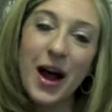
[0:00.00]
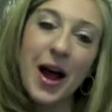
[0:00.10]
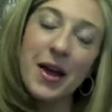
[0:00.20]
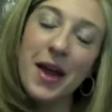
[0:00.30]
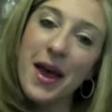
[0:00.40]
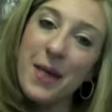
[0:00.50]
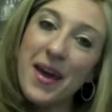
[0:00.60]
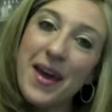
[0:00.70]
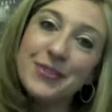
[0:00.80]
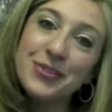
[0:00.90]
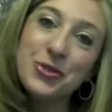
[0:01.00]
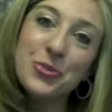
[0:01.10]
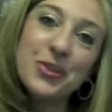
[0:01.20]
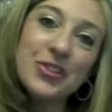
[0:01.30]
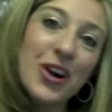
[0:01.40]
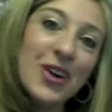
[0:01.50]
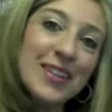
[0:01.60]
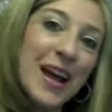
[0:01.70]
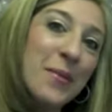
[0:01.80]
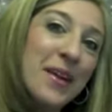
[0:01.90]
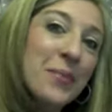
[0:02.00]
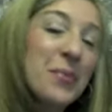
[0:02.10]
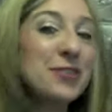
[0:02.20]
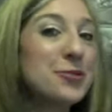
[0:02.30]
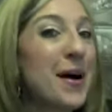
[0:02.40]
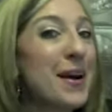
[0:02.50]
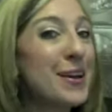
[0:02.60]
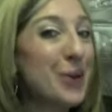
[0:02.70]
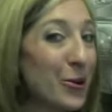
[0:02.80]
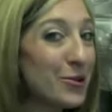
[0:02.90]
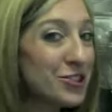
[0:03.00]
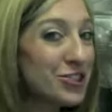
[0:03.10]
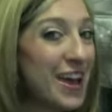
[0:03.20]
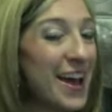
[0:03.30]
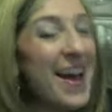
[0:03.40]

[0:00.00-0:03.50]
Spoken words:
I am a superstar diamond Beachbody coach,